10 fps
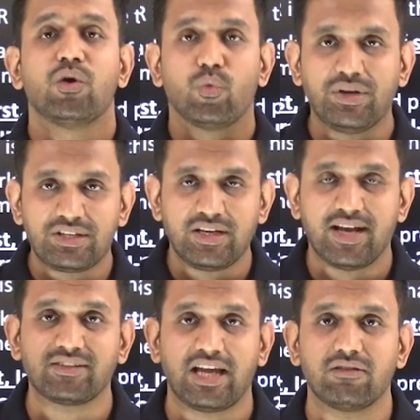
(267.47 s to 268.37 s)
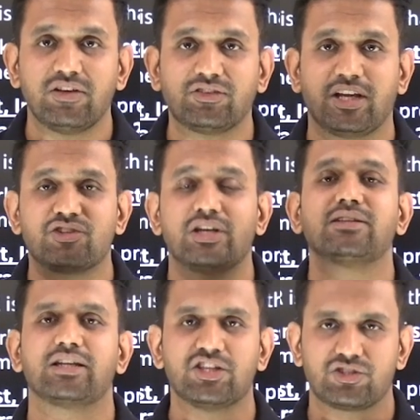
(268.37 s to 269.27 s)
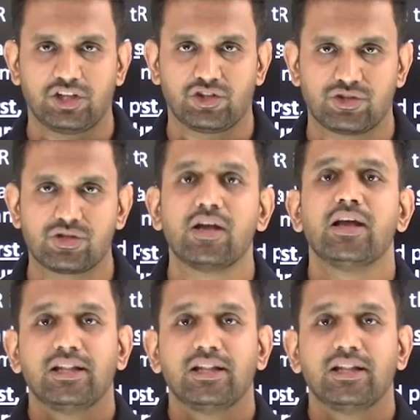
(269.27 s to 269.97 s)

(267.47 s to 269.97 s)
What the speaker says: which he has envisaged in 3 stages.